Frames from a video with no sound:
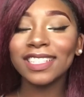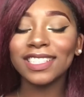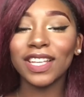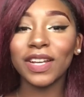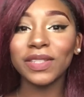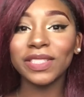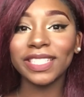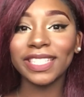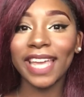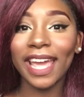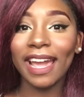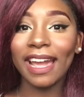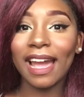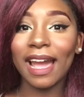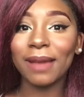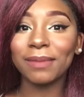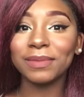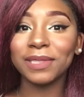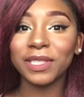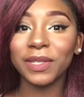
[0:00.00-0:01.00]
So today
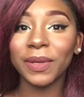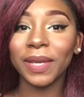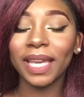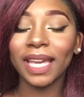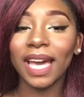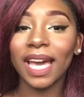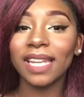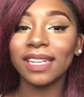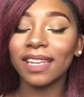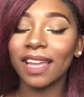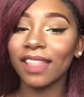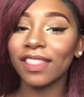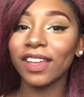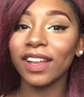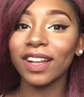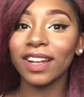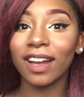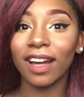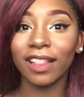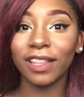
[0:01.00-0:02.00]
I'm doing
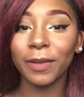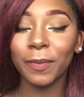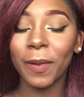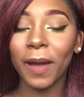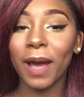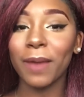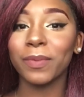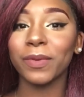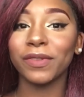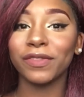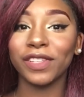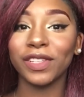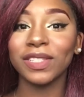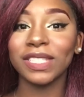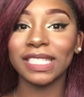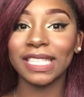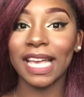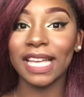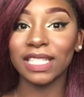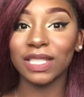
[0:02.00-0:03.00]
another ColourPop review
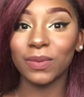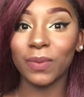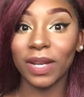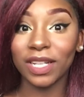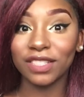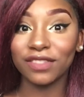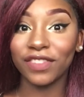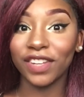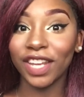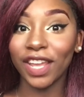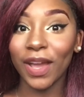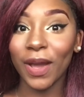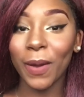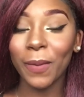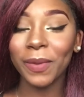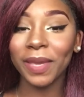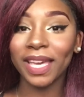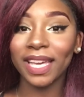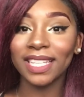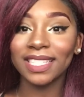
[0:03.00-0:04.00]
slash swatch video
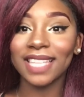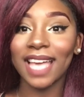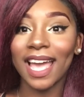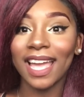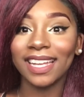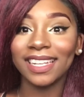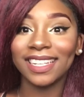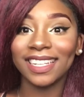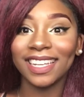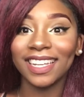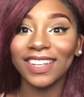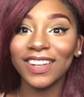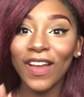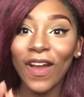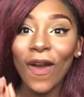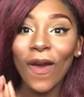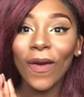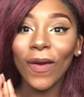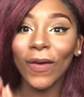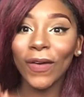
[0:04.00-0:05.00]
because I did
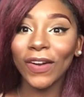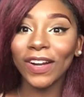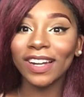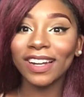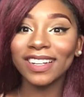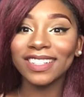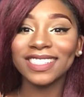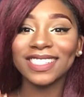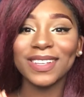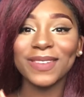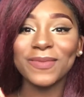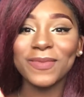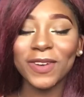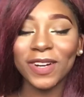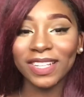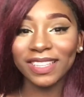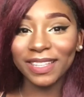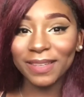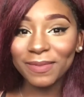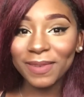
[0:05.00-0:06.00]
order some
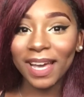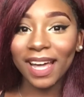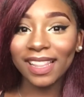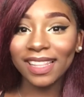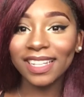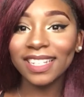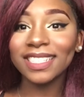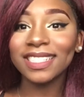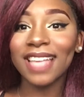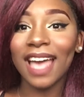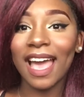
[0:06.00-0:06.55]
more lip colors.